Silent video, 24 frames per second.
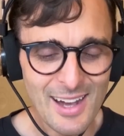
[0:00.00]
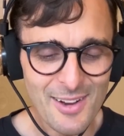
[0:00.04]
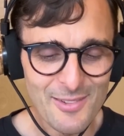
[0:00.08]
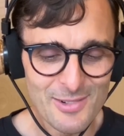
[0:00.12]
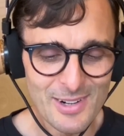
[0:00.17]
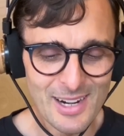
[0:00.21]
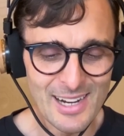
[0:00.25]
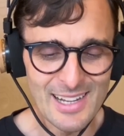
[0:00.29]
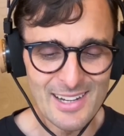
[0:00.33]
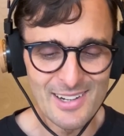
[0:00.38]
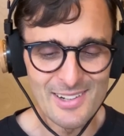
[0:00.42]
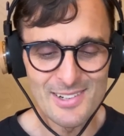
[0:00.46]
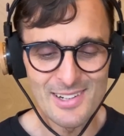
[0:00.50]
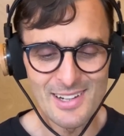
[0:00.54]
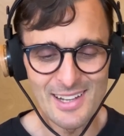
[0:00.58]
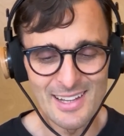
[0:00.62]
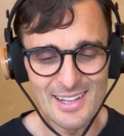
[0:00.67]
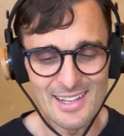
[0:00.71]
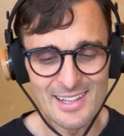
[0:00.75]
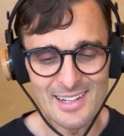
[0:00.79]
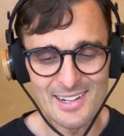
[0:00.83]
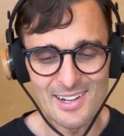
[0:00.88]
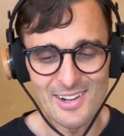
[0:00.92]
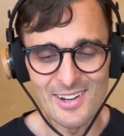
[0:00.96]
Right.
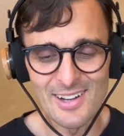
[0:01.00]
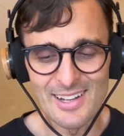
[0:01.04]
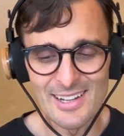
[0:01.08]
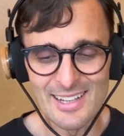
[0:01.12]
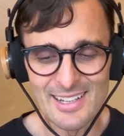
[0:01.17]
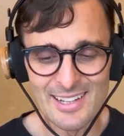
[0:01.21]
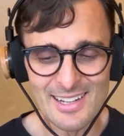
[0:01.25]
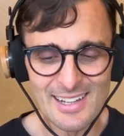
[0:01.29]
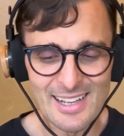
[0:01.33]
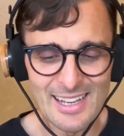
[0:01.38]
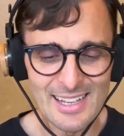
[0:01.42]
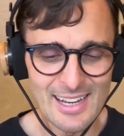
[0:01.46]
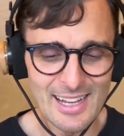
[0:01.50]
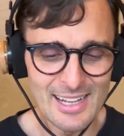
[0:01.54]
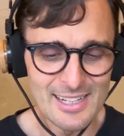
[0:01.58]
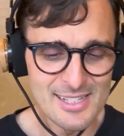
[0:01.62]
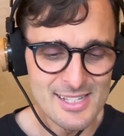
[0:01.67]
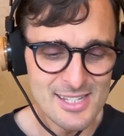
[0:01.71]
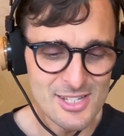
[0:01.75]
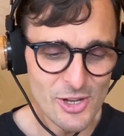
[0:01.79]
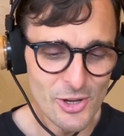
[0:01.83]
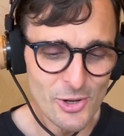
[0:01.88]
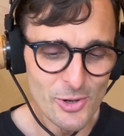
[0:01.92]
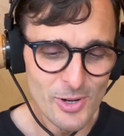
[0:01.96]
Okay. Got it. And
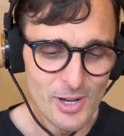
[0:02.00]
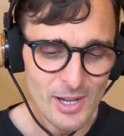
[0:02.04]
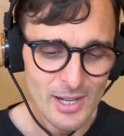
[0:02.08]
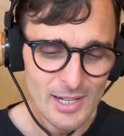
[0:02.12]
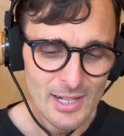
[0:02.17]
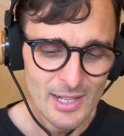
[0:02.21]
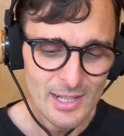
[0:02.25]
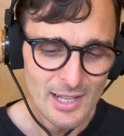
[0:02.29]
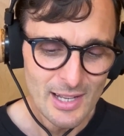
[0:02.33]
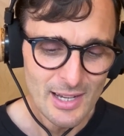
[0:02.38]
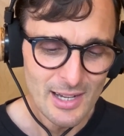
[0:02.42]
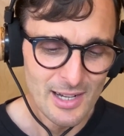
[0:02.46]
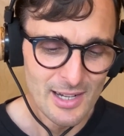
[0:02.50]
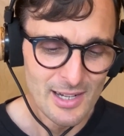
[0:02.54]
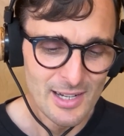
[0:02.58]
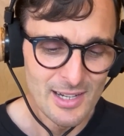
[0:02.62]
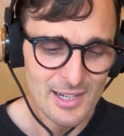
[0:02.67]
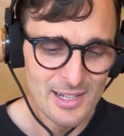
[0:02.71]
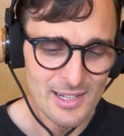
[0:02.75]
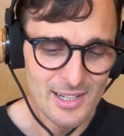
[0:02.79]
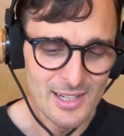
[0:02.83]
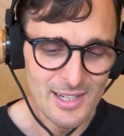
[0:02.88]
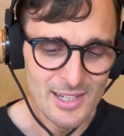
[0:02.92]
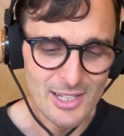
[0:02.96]
so
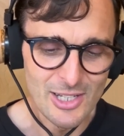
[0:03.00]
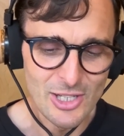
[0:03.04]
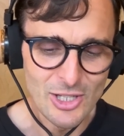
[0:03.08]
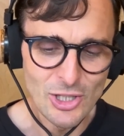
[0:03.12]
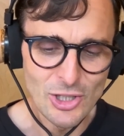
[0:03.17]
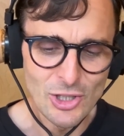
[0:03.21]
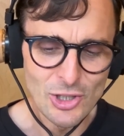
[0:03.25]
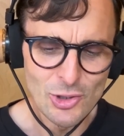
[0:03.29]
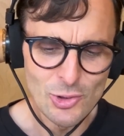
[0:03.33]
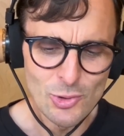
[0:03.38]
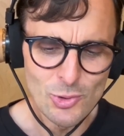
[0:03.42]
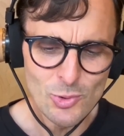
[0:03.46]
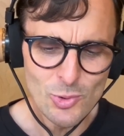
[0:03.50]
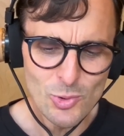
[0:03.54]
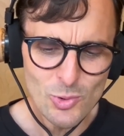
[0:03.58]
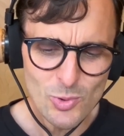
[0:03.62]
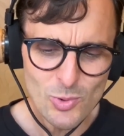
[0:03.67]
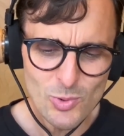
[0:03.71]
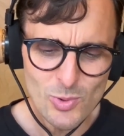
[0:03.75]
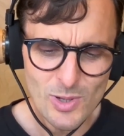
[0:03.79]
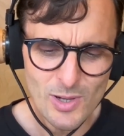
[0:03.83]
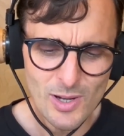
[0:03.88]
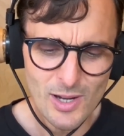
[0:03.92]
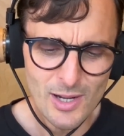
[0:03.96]

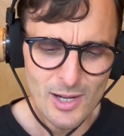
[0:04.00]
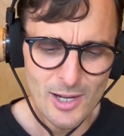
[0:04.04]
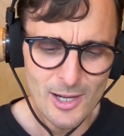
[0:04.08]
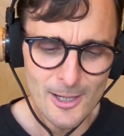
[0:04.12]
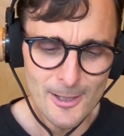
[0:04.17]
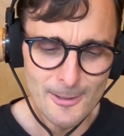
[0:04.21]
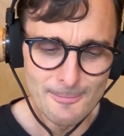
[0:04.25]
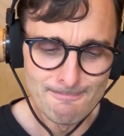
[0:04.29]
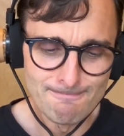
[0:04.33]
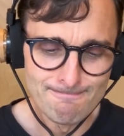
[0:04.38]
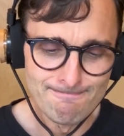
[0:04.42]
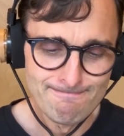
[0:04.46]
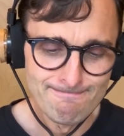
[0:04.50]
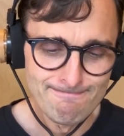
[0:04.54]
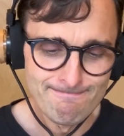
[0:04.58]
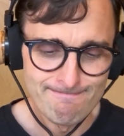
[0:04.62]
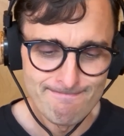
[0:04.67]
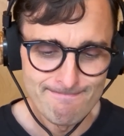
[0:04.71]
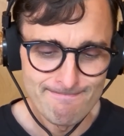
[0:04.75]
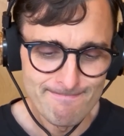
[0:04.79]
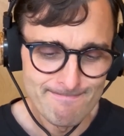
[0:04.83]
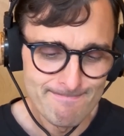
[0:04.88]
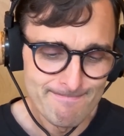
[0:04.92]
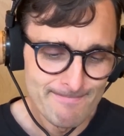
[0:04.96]
you
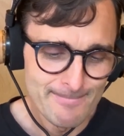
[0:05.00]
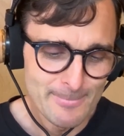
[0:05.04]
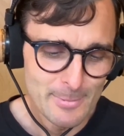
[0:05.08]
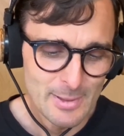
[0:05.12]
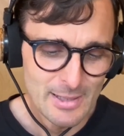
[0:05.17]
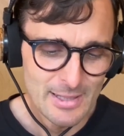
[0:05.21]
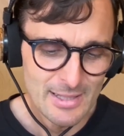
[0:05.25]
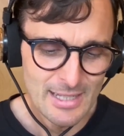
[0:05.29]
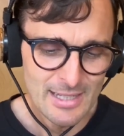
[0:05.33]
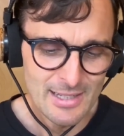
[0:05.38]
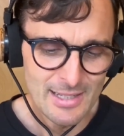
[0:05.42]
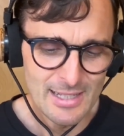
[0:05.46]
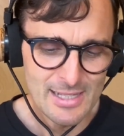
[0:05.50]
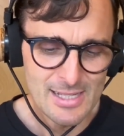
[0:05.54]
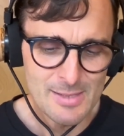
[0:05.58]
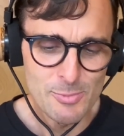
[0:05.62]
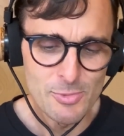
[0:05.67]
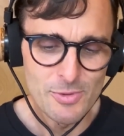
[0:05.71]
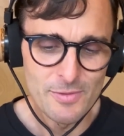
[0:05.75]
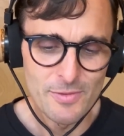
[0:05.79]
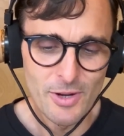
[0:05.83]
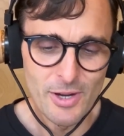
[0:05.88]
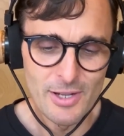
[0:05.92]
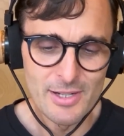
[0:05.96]
let's
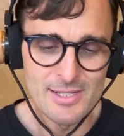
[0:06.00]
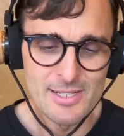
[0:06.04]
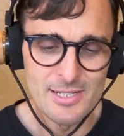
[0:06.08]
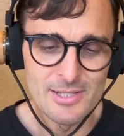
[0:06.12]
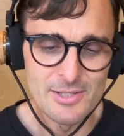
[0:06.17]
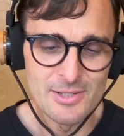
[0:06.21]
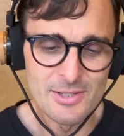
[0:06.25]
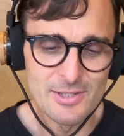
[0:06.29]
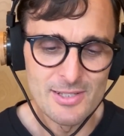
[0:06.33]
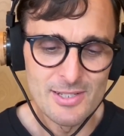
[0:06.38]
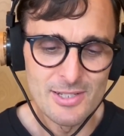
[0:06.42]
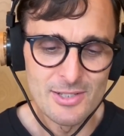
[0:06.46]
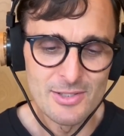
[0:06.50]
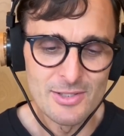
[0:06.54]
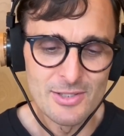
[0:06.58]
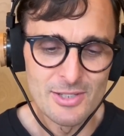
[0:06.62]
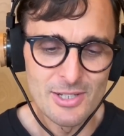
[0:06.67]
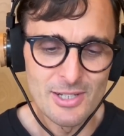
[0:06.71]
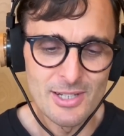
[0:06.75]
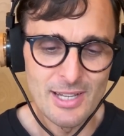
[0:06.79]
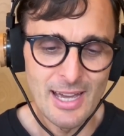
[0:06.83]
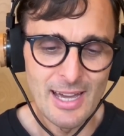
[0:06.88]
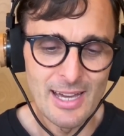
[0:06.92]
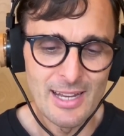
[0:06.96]
move on to
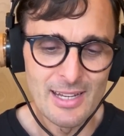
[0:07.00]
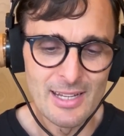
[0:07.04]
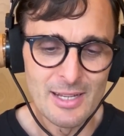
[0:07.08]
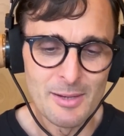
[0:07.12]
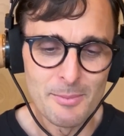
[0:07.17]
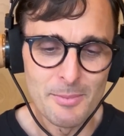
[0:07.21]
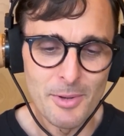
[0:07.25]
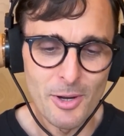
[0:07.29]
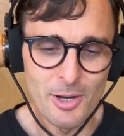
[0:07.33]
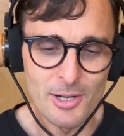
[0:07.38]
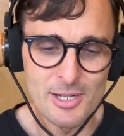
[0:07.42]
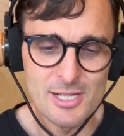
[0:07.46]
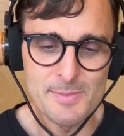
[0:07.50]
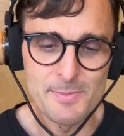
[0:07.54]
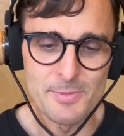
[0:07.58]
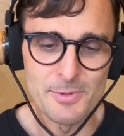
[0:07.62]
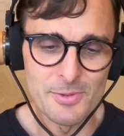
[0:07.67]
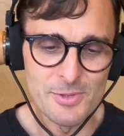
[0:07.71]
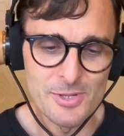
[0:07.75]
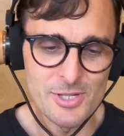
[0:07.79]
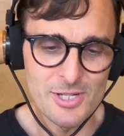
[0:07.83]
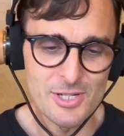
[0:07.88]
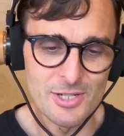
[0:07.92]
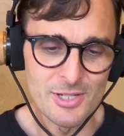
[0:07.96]
look at Inbox
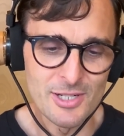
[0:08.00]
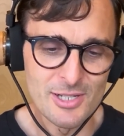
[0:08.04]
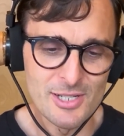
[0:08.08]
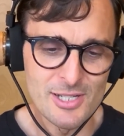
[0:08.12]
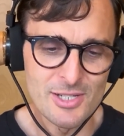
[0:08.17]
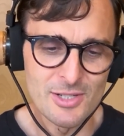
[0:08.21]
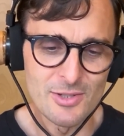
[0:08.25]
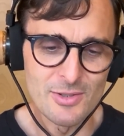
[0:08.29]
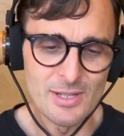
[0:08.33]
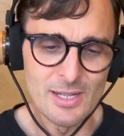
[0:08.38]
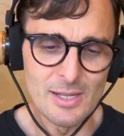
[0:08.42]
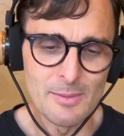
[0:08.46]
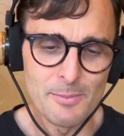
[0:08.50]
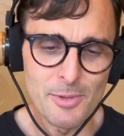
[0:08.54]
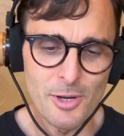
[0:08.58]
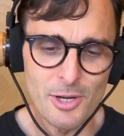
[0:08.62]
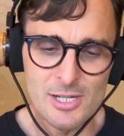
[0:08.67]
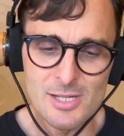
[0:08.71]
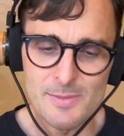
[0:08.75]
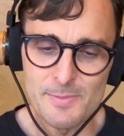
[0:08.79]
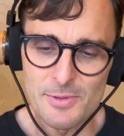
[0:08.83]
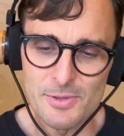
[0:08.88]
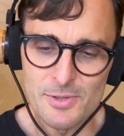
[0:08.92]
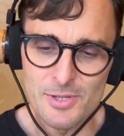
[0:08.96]
Booster. So
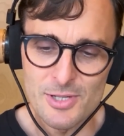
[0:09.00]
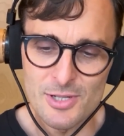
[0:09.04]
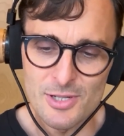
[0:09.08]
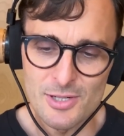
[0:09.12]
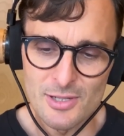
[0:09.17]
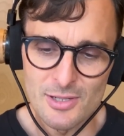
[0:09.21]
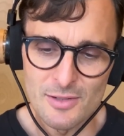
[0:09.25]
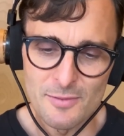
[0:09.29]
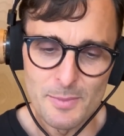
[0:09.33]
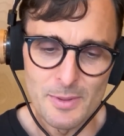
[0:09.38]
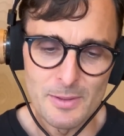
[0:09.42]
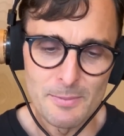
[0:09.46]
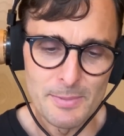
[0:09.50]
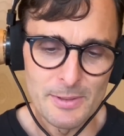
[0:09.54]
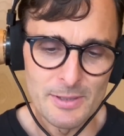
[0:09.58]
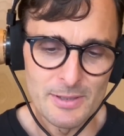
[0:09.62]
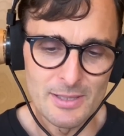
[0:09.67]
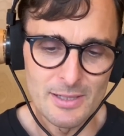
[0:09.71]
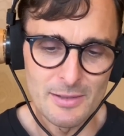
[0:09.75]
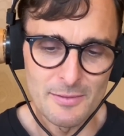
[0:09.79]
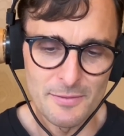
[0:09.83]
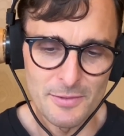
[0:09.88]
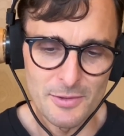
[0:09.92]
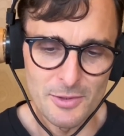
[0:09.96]
Inbox Booster, you've been
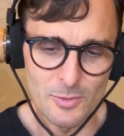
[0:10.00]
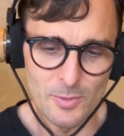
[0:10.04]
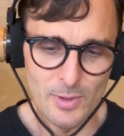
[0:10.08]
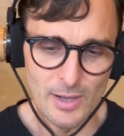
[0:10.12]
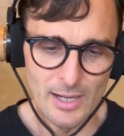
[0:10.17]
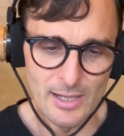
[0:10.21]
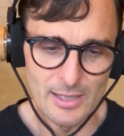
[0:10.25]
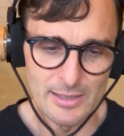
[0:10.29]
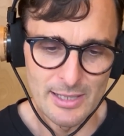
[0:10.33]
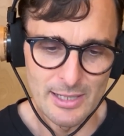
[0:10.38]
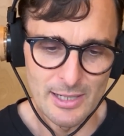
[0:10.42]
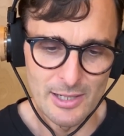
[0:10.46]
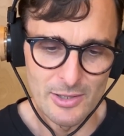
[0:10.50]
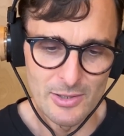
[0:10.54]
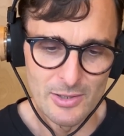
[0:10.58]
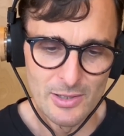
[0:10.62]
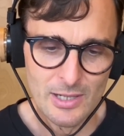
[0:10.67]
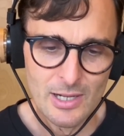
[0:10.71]
building for a while now,